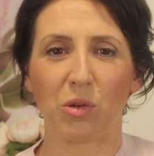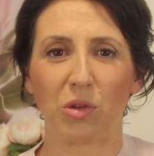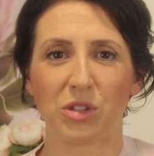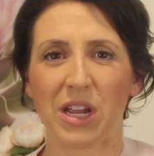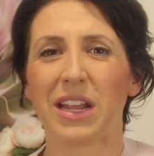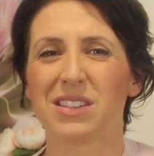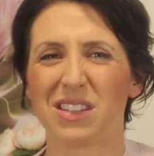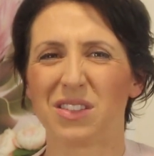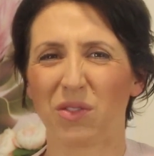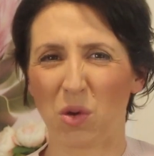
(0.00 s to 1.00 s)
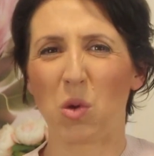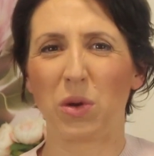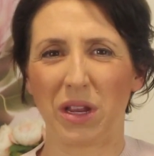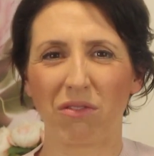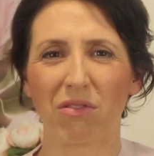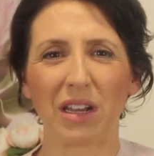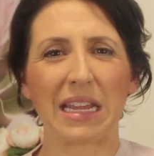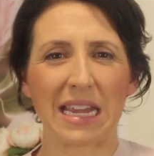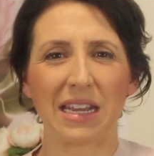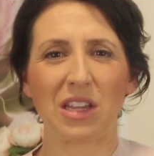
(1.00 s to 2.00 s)
your chances of cording
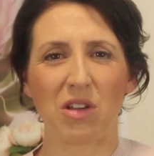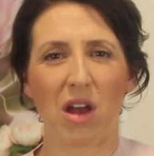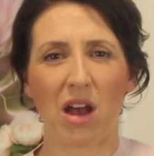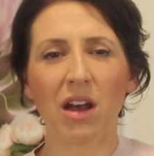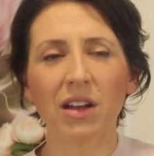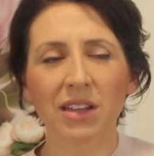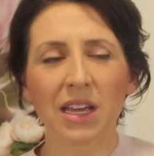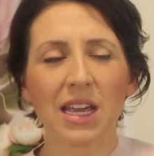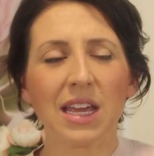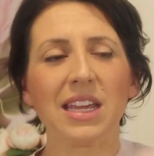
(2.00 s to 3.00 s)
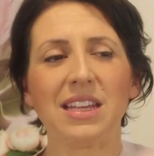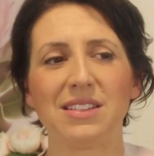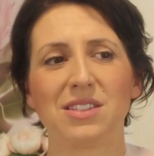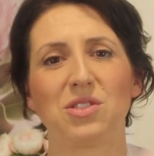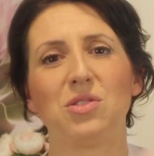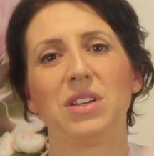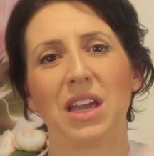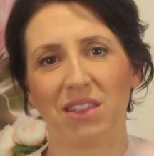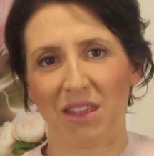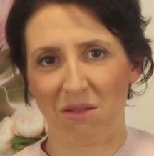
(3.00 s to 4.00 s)
really hitting you hard is to
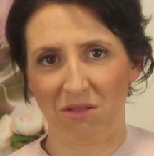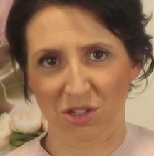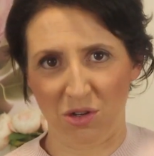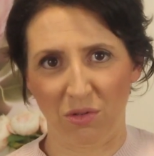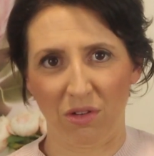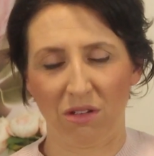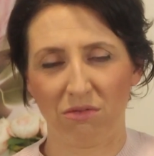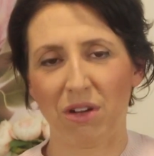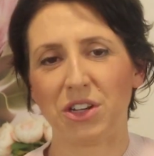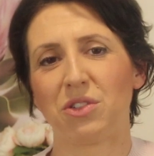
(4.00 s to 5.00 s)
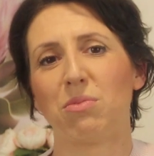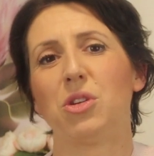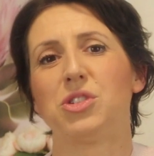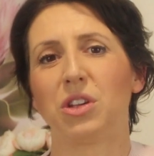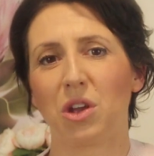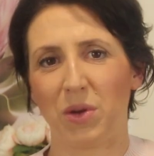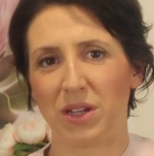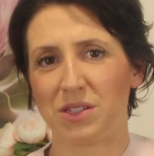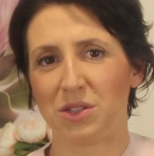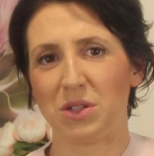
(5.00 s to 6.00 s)
get that shoulder range of motion
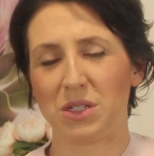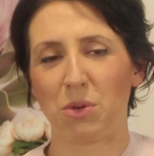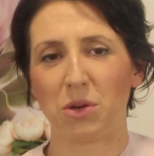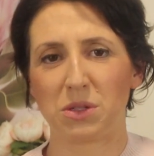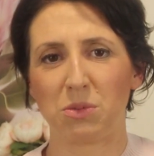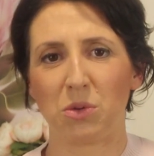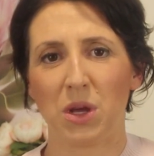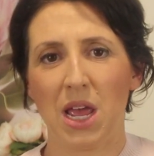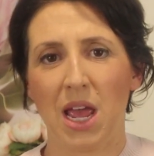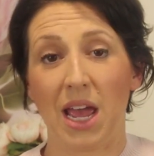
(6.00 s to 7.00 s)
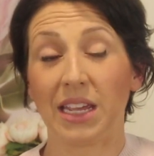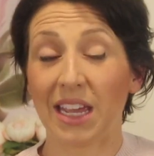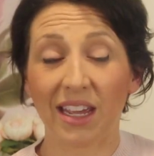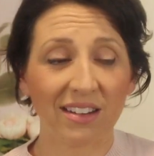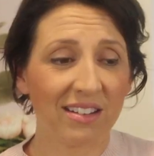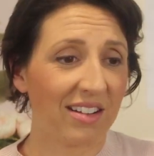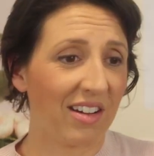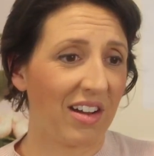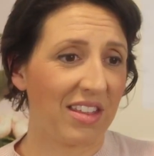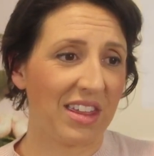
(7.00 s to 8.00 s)
going as soon as possible. Again,
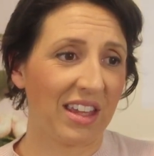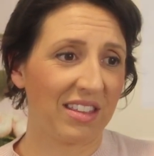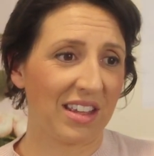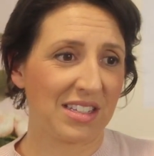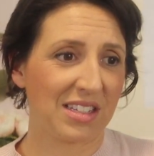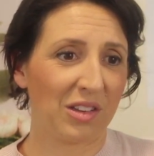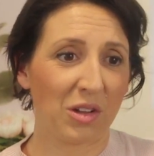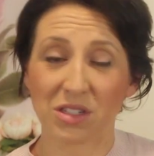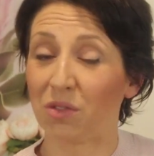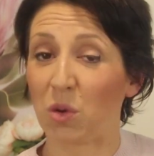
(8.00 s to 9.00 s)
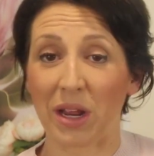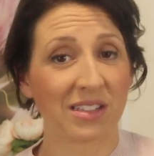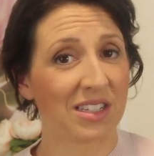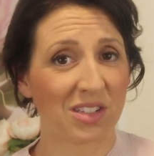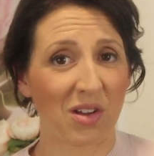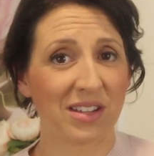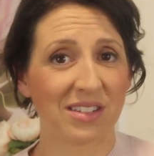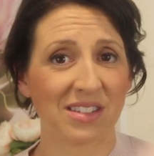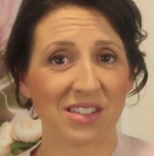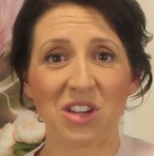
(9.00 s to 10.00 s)
I think there's lots of good
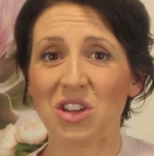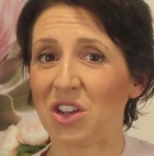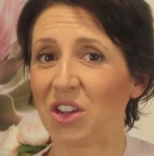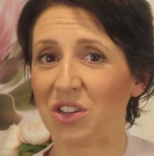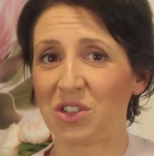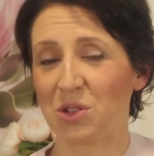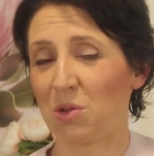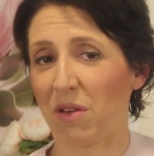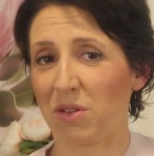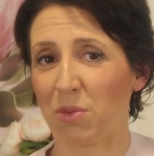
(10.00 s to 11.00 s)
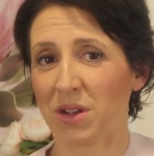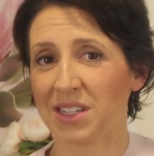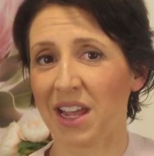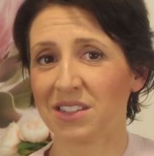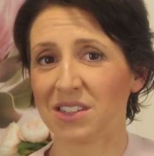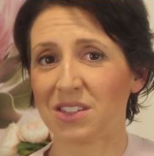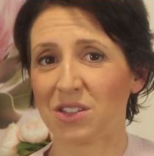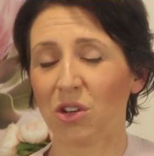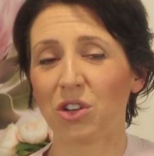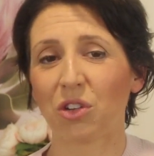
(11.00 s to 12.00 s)
exercises that you can do after breast cancer
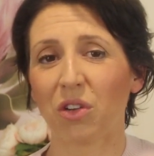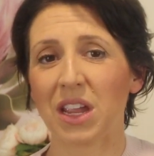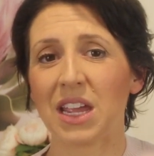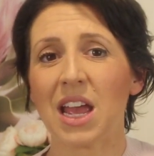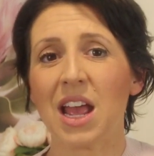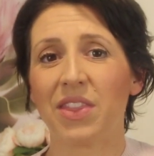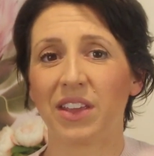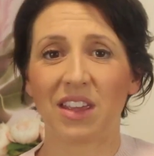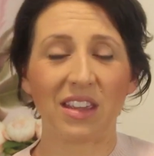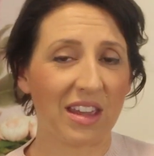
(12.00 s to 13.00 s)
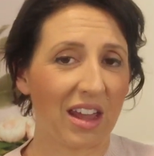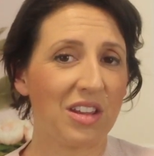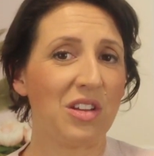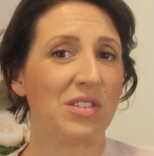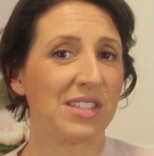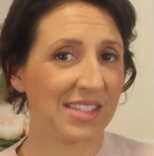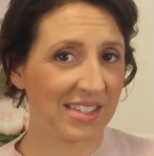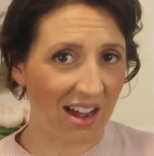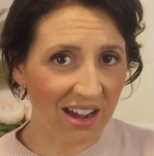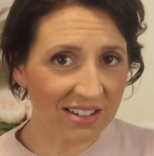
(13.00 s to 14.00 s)
surgery that can get you
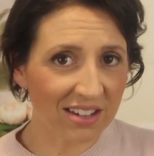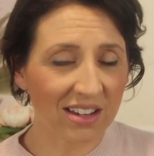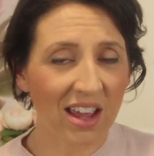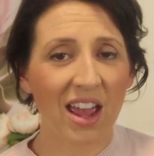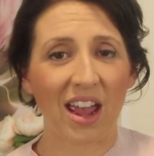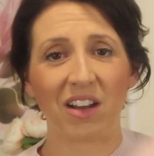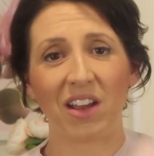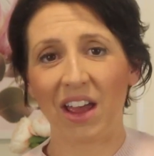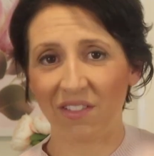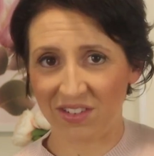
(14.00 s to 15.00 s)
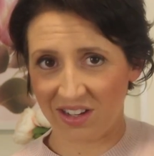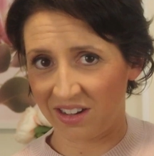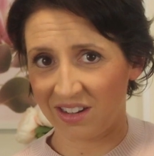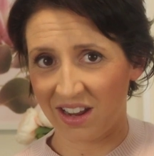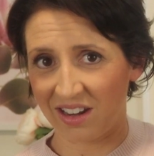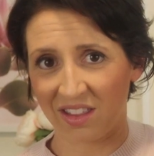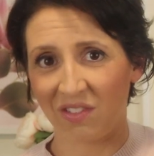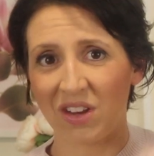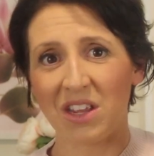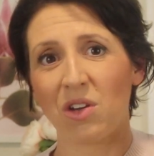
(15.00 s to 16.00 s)
started, and I have done
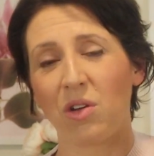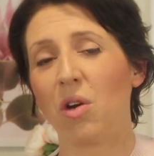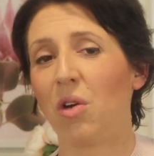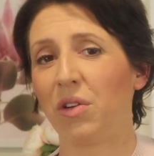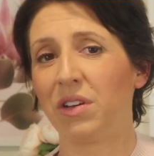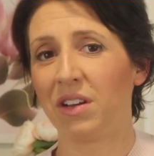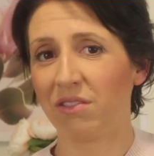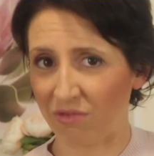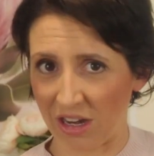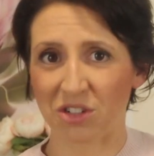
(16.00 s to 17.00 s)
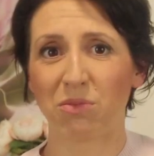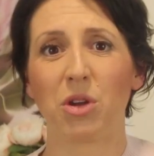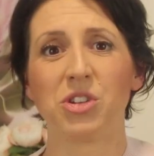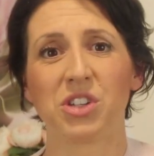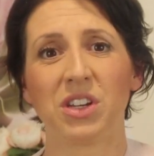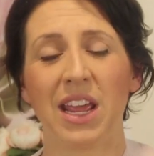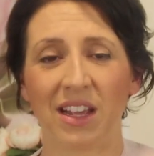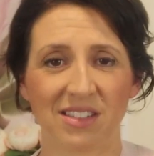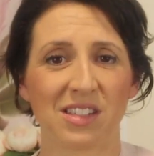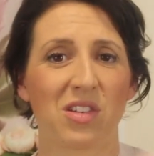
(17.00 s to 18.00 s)
another video on range of motion
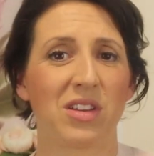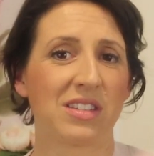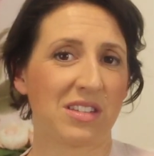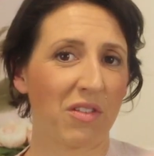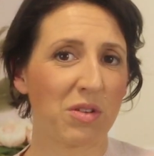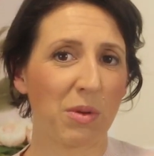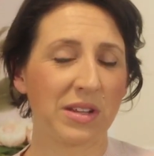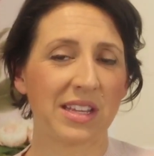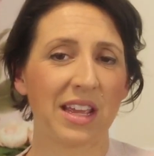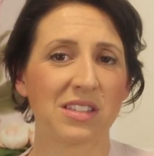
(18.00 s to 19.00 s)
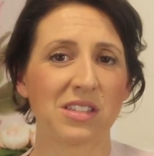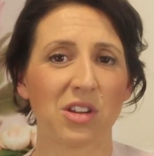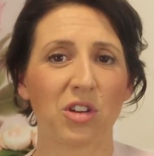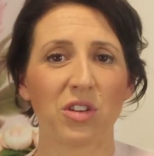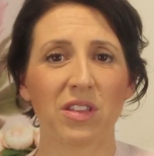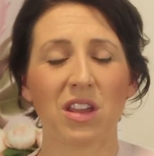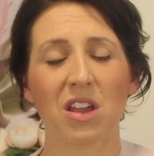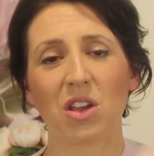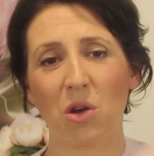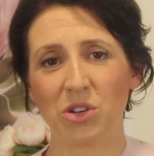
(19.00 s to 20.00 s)
exercises after breast cancer surgery that
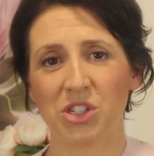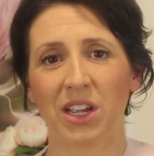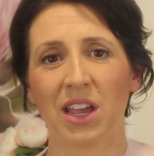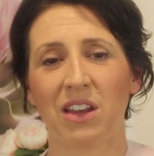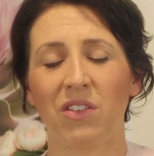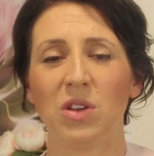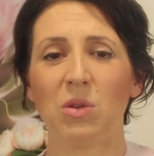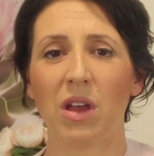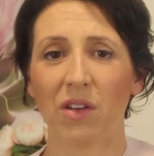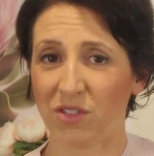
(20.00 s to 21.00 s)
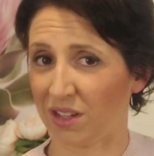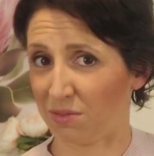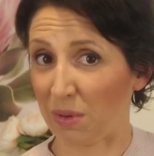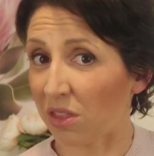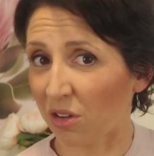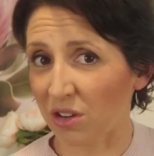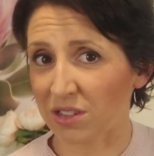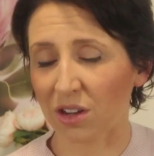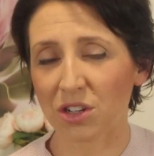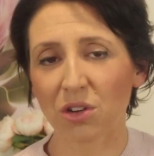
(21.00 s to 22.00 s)
you can go and check out if you have just been through
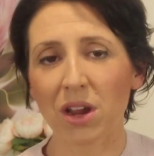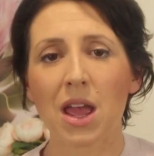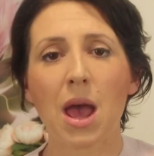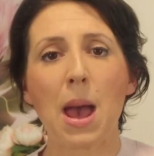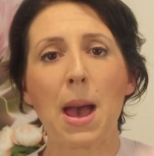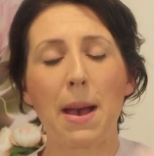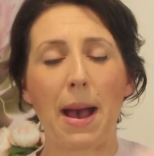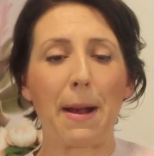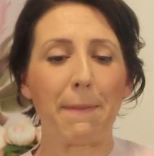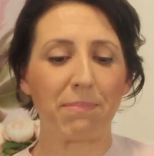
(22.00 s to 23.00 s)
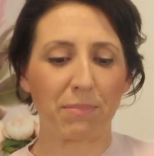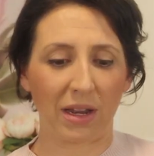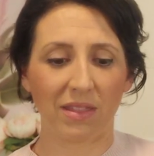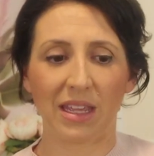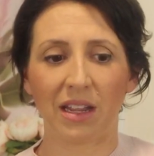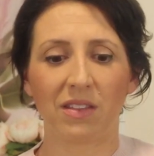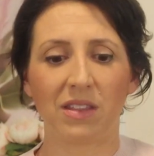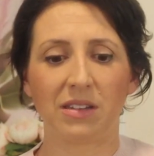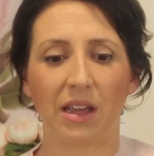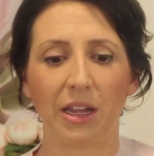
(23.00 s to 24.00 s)
surgery. But at the end of
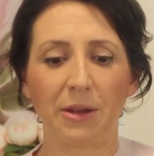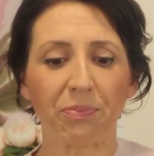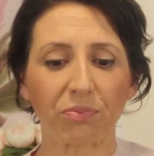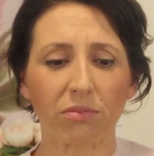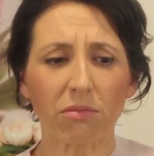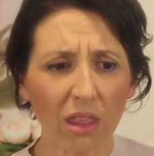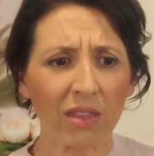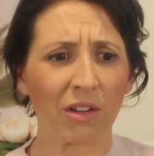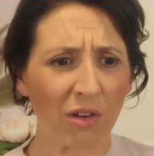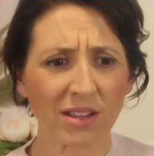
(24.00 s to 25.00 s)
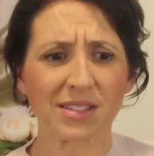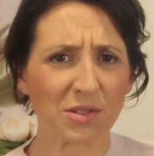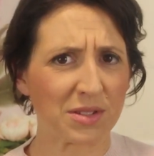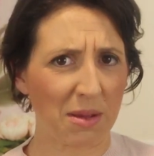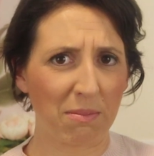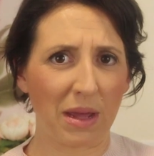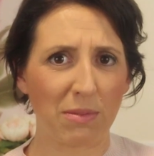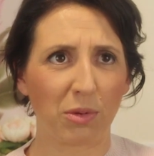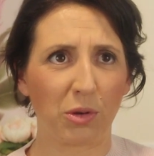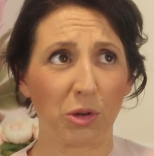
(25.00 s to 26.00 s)
the day, there are still some
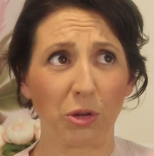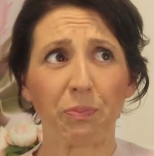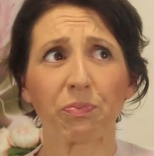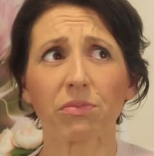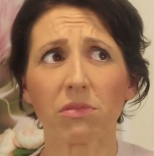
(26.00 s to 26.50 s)
people who,